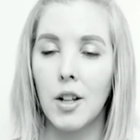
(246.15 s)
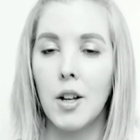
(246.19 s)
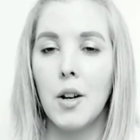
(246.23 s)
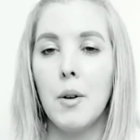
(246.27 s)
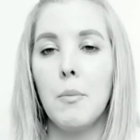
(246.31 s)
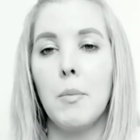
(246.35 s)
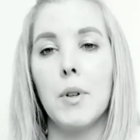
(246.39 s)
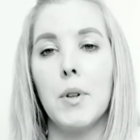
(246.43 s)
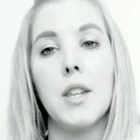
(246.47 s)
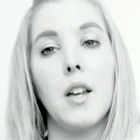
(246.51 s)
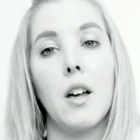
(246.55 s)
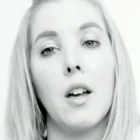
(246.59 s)

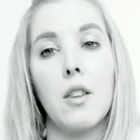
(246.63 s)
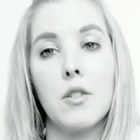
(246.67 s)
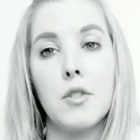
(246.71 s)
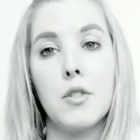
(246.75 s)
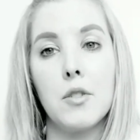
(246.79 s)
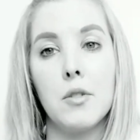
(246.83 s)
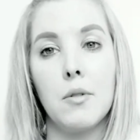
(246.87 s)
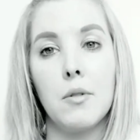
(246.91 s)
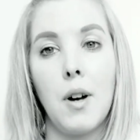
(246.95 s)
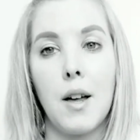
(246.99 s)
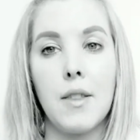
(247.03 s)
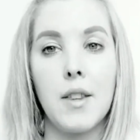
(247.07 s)
But the other
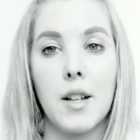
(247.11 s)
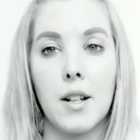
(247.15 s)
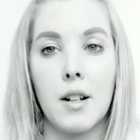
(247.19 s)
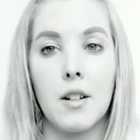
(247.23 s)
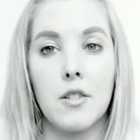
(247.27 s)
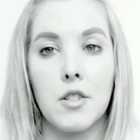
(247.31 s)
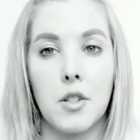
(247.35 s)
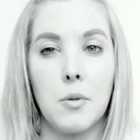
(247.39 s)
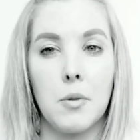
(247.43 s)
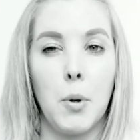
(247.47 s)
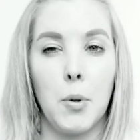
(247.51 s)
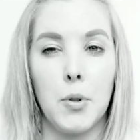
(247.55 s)
two, I think, are
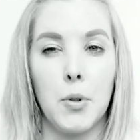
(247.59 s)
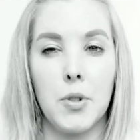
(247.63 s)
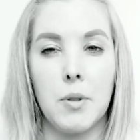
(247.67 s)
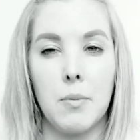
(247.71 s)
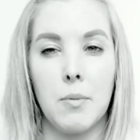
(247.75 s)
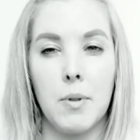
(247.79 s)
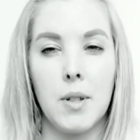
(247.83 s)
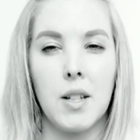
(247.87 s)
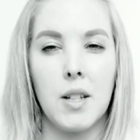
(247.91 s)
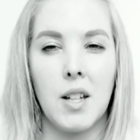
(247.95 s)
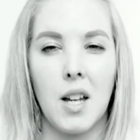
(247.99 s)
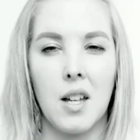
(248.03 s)
supposed to
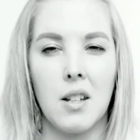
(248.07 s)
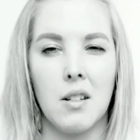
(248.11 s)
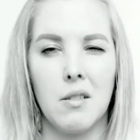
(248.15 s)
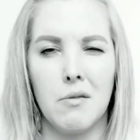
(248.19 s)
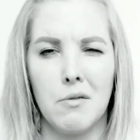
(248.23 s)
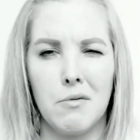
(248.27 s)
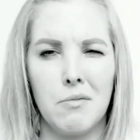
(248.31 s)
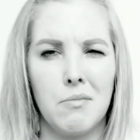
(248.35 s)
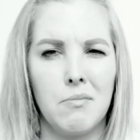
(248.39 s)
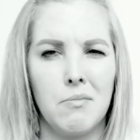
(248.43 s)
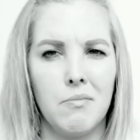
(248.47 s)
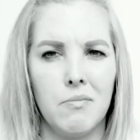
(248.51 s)
be kind of
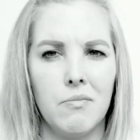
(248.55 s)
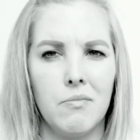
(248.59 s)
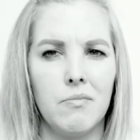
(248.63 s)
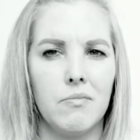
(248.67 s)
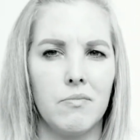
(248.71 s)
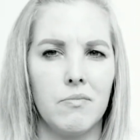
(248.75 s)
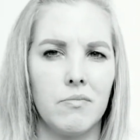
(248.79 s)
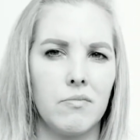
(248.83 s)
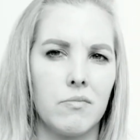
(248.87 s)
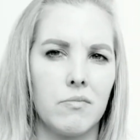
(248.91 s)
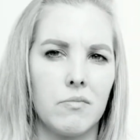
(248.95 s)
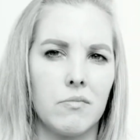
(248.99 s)

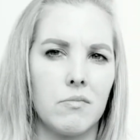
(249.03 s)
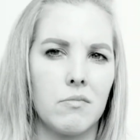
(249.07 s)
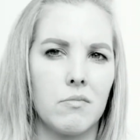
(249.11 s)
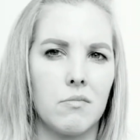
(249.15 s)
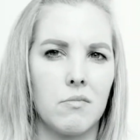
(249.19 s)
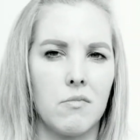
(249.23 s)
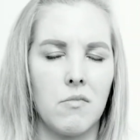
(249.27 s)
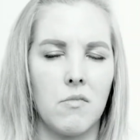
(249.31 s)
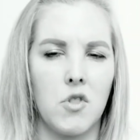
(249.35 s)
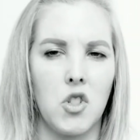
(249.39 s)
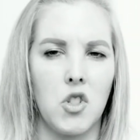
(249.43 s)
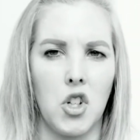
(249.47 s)

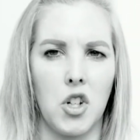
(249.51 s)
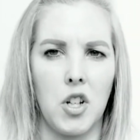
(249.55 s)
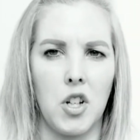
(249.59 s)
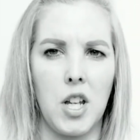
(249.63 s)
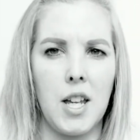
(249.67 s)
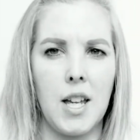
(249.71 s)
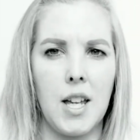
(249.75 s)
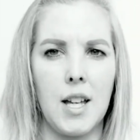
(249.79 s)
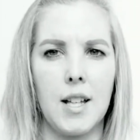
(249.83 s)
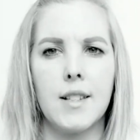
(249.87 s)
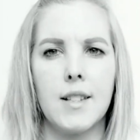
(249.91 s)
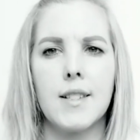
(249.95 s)
jerky
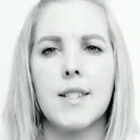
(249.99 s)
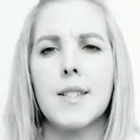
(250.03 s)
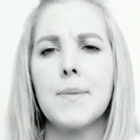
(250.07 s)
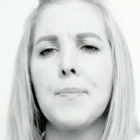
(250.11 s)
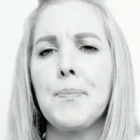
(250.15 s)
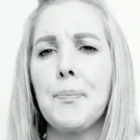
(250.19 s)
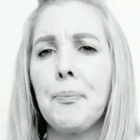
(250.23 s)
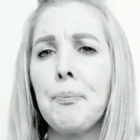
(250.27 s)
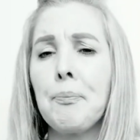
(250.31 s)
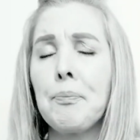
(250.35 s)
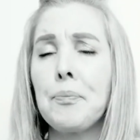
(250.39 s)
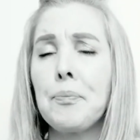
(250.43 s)
kids.
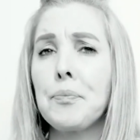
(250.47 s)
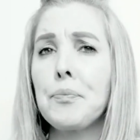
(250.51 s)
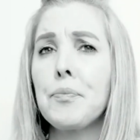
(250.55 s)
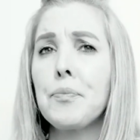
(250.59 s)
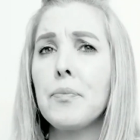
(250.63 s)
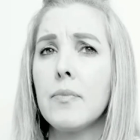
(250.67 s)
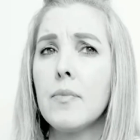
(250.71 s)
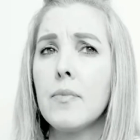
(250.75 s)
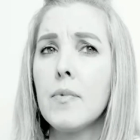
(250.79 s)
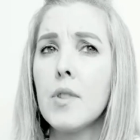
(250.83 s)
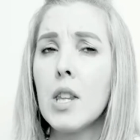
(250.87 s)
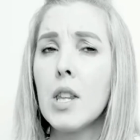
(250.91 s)

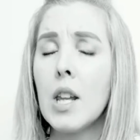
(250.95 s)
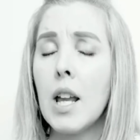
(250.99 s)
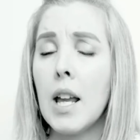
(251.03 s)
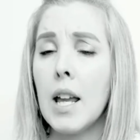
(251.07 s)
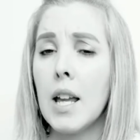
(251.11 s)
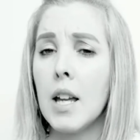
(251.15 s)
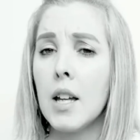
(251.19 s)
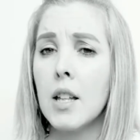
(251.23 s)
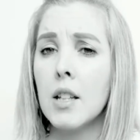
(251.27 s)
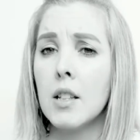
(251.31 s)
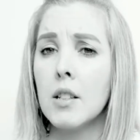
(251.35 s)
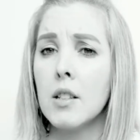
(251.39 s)

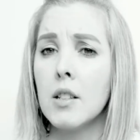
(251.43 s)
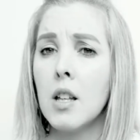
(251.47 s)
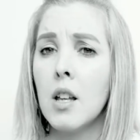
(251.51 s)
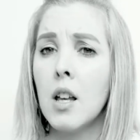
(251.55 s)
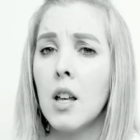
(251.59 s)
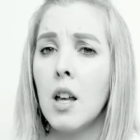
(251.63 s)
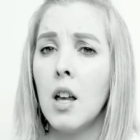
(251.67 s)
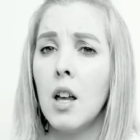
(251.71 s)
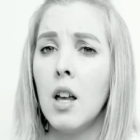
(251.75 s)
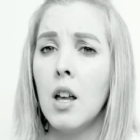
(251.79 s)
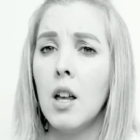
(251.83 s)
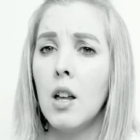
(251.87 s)
And
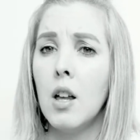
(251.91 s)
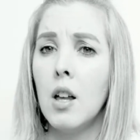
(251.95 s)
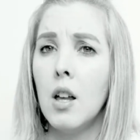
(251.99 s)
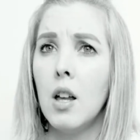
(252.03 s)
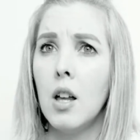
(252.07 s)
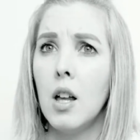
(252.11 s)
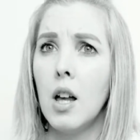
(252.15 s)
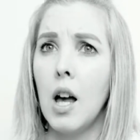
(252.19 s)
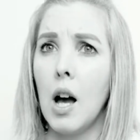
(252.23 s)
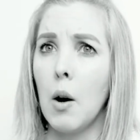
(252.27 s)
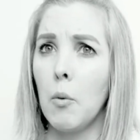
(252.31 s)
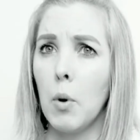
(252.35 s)

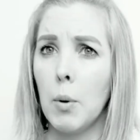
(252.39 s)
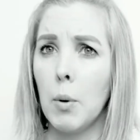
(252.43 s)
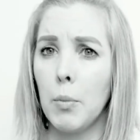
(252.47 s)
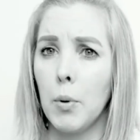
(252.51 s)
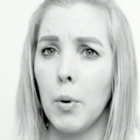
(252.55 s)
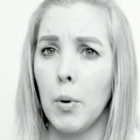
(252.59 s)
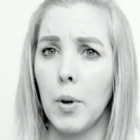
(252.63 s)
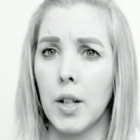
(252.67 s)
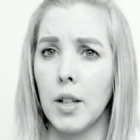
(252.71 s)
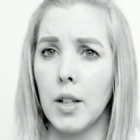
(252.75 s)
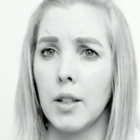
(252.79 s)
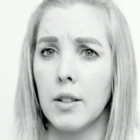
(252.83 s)
at one
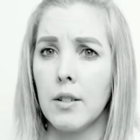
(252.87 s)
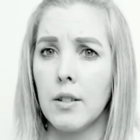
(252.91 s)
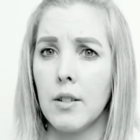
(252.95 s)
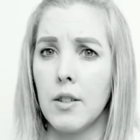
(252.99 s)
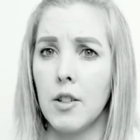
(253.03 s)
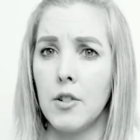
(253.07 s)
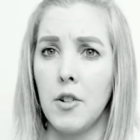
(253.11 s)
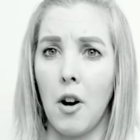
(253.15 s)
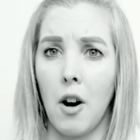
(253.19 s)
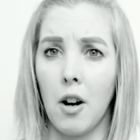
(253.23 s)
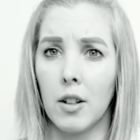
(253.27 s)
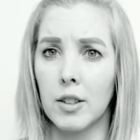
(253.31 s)
point, the
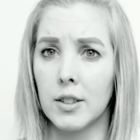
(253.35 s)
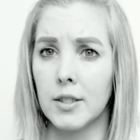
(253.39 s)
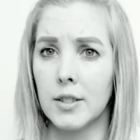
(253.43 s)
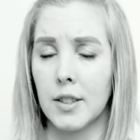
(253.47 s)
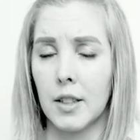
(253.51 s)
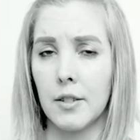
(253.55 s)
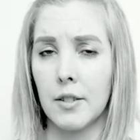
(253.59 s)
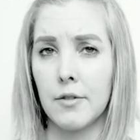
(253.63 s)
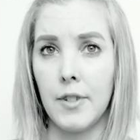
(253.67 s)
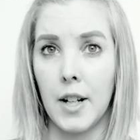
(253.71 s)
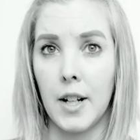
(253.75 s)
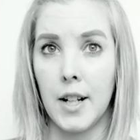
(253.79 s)
dogs
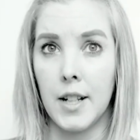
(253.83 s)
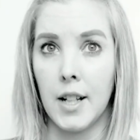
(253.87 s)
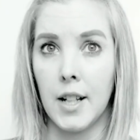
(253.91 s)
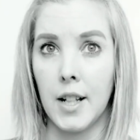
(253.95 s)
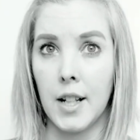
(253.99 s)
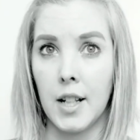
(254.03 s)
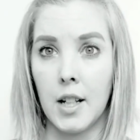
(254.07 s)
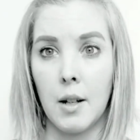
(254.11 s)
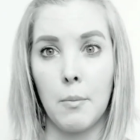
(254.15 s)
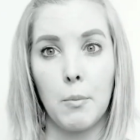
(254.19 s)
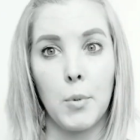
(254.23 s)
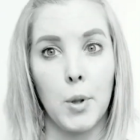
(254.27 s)
start fighting,
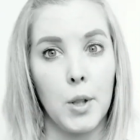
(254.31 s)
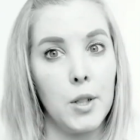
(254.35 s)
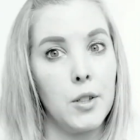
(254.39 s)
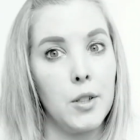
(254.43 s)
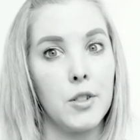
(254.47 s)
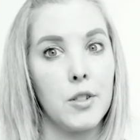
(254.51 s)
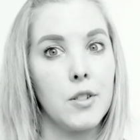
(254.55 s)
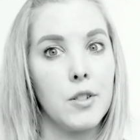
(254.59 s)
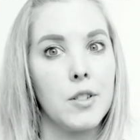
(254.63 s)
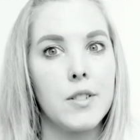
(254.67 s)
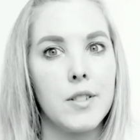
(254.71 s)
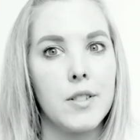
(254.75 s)
and I'm pretty
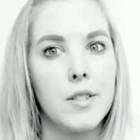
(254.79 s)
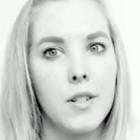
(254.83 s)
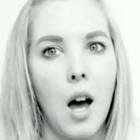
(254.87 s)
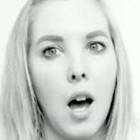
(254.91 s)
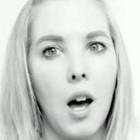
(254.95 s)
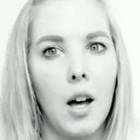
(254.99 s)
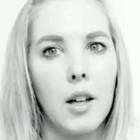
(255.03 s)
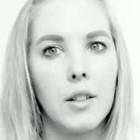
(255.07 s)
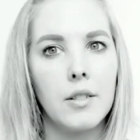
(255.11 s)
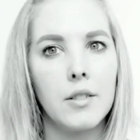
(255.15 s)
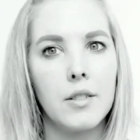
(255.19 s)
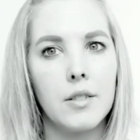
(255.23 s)
sure it's
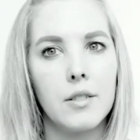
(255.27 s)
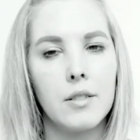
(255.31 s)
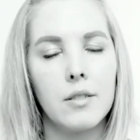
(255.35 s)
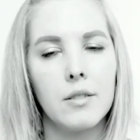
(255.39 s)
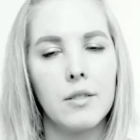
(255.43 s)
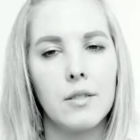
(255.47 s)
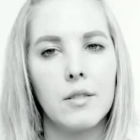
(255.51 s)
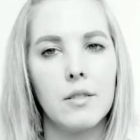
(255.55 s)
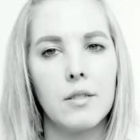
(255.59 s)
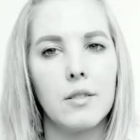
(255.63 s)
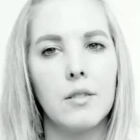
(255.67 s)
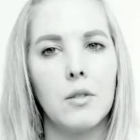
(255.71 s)
not
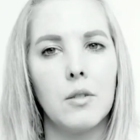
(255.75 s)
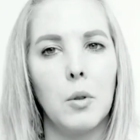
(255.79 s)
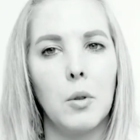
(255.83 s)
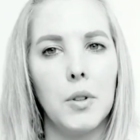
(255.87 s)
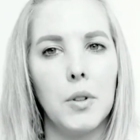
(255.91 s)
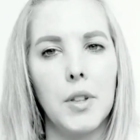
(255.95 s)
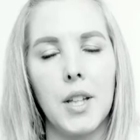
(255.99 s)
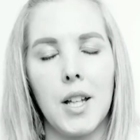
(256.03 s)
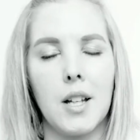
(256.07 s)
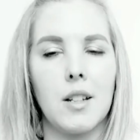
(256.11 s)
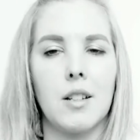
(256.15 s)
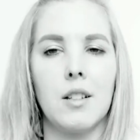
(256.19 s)
Old
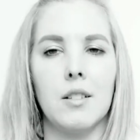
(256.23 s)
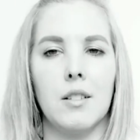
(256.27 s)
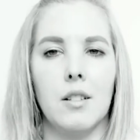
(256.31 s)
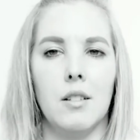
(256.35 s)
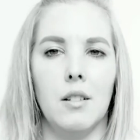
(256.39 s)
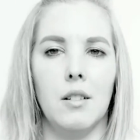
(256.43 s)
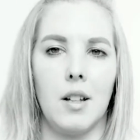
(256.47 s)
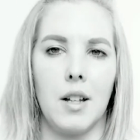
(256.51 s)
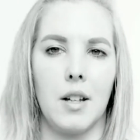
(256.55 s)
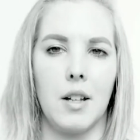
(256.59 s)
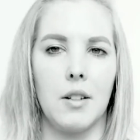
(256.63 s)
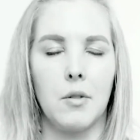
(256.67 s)
Dan and Little
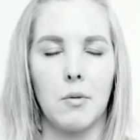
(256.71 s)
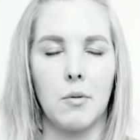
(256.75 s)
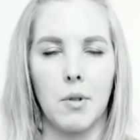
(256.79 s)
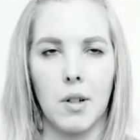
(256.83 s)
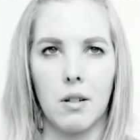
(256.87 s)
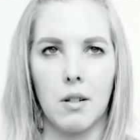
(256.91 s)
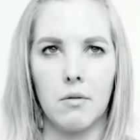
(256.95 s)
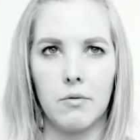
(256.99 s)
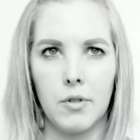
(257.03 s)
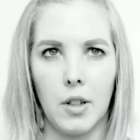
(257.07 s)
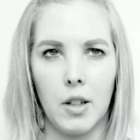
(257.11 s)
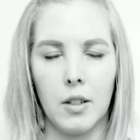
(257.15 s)
Ann who are
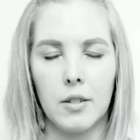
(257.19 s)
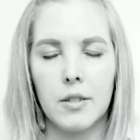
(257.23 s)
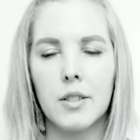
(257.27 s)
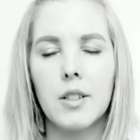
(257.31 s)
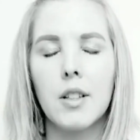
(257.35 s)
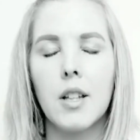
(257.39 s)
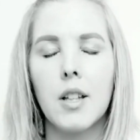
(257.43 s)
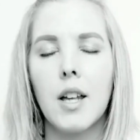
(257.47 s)
at fault.